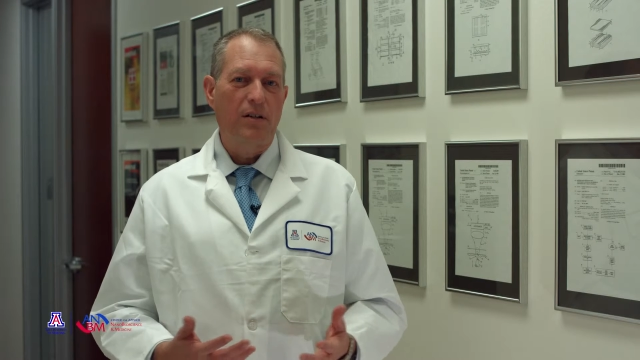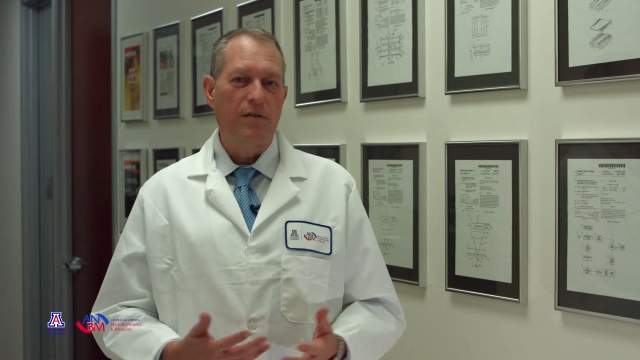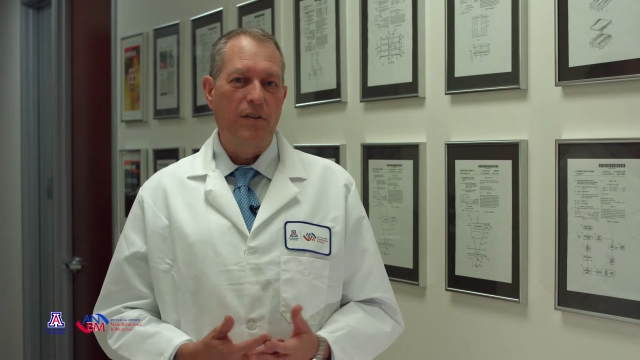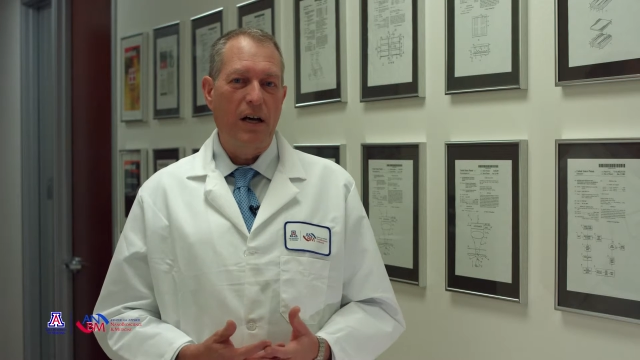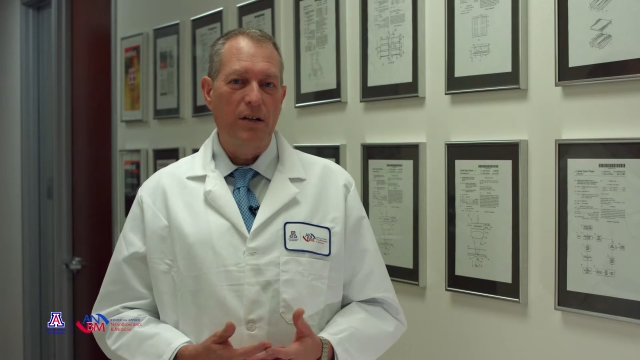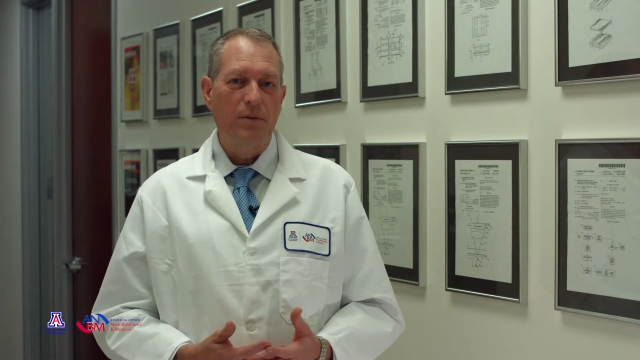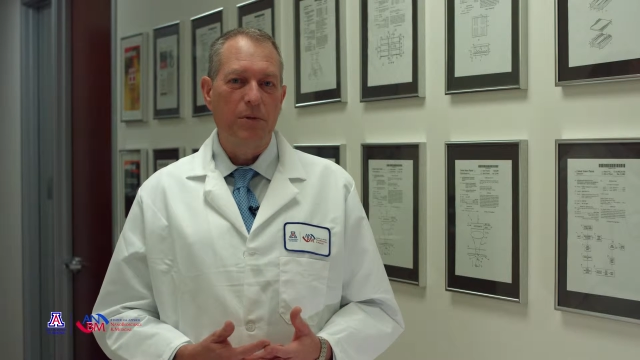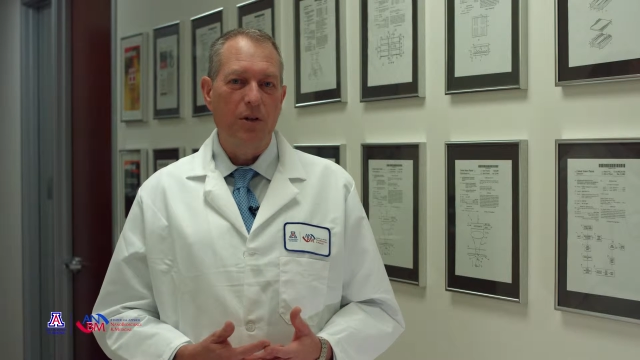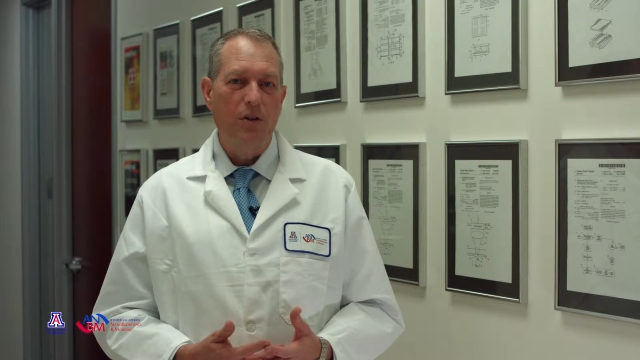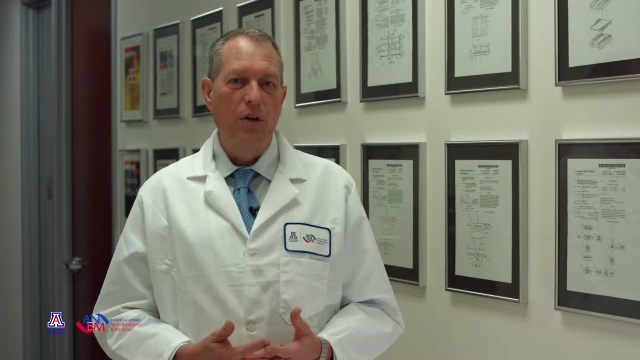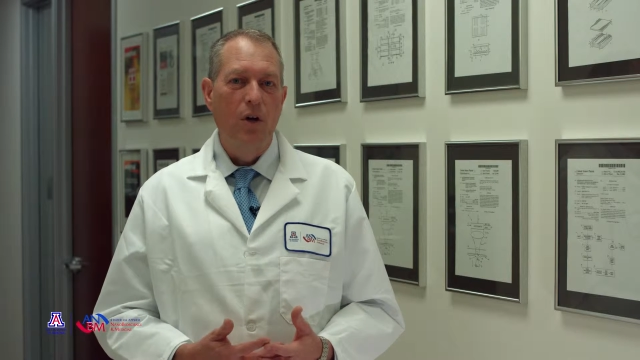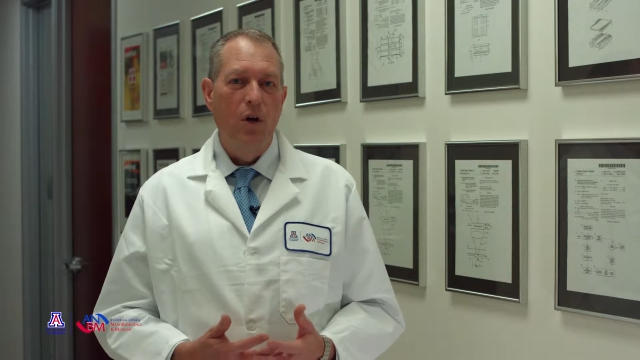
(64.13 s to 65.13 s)

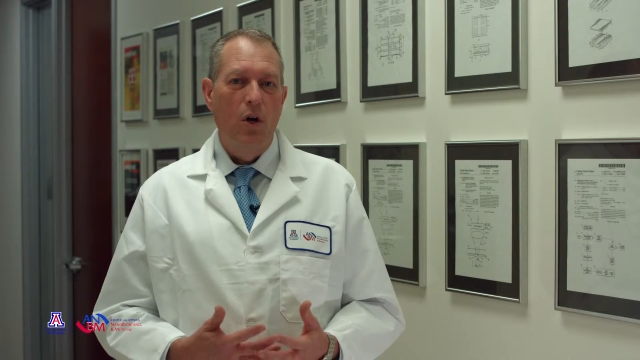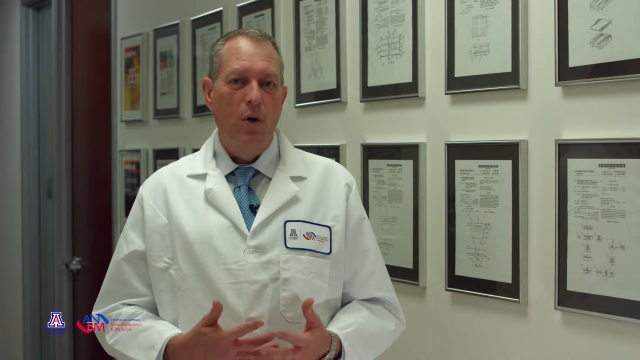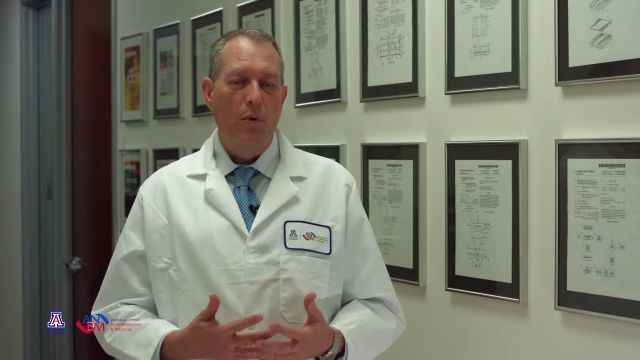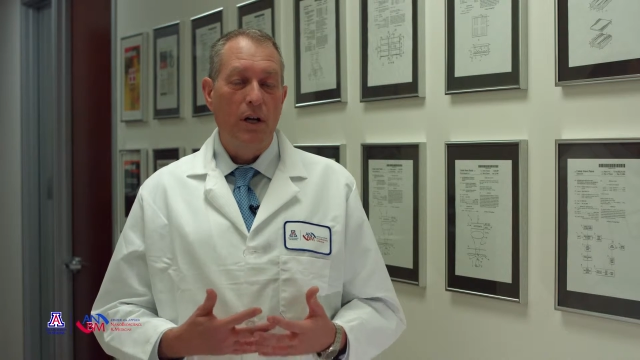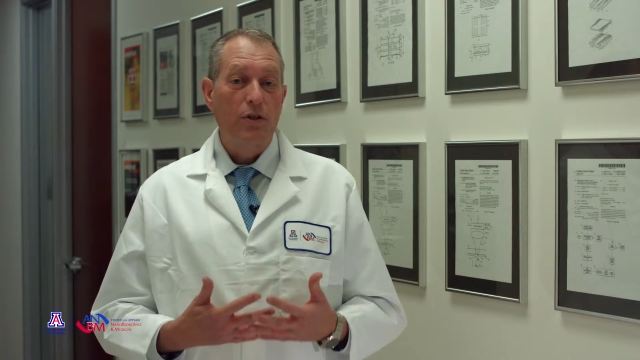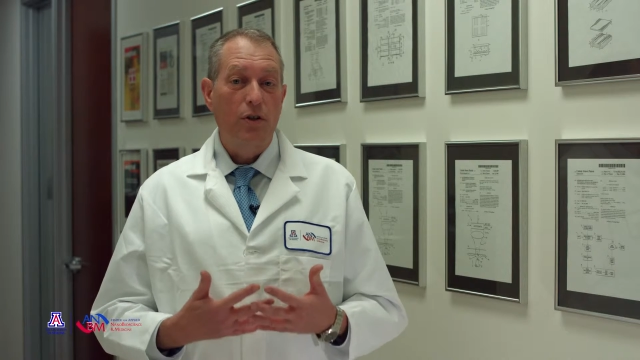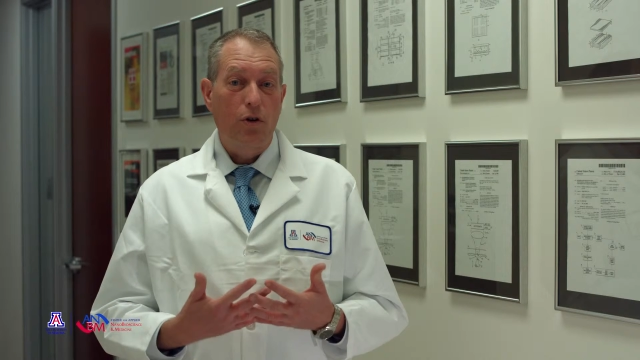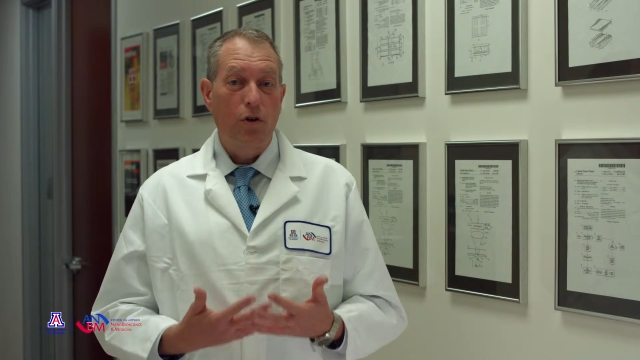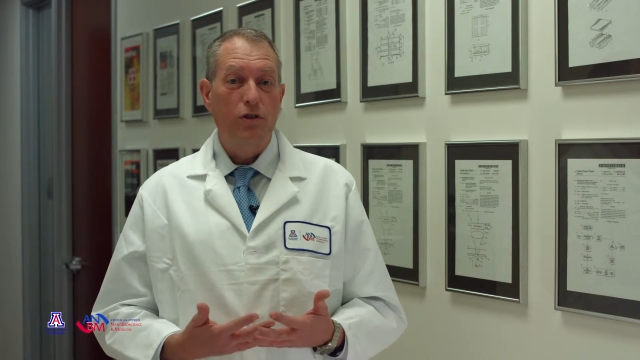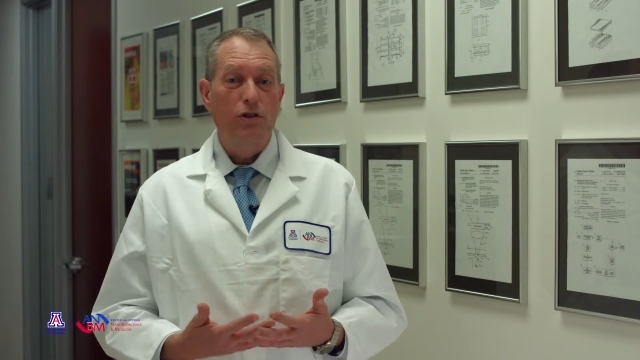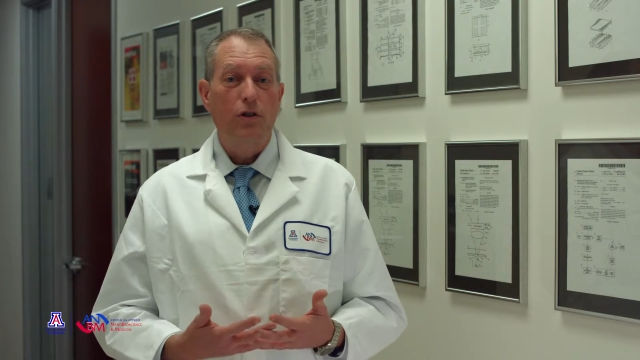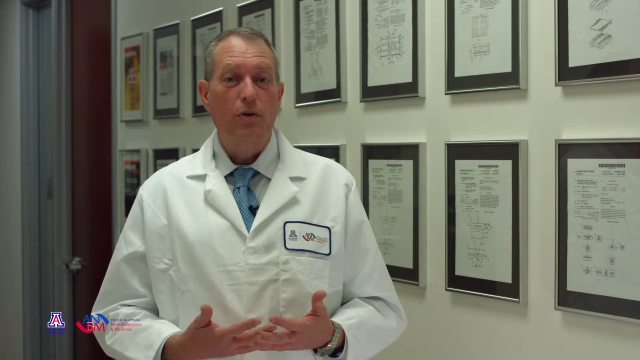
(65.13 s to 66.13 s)
environment where the
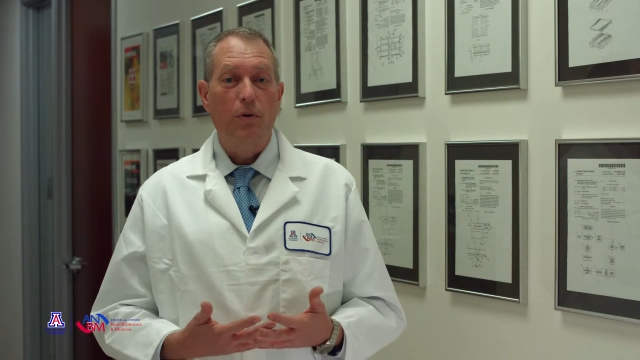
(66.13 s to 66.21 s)
culture